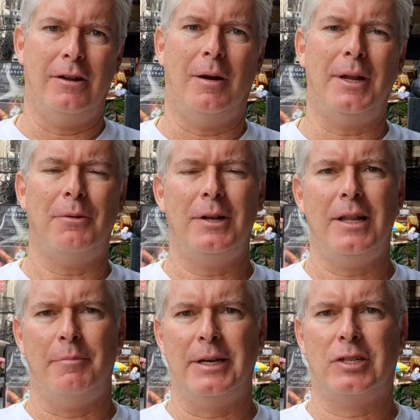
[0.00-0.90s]
You know, I'm not
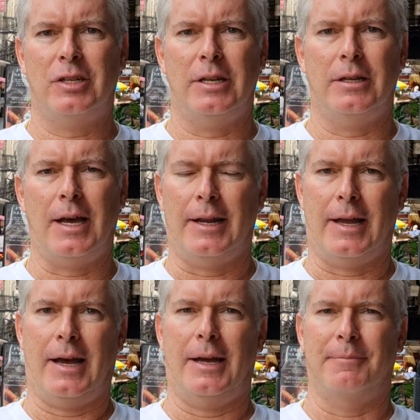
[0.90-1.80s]
really a big city kind of
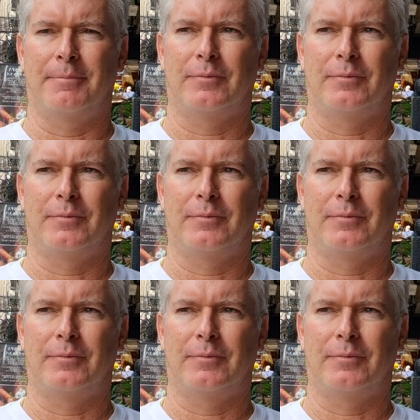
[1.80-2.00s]
guy,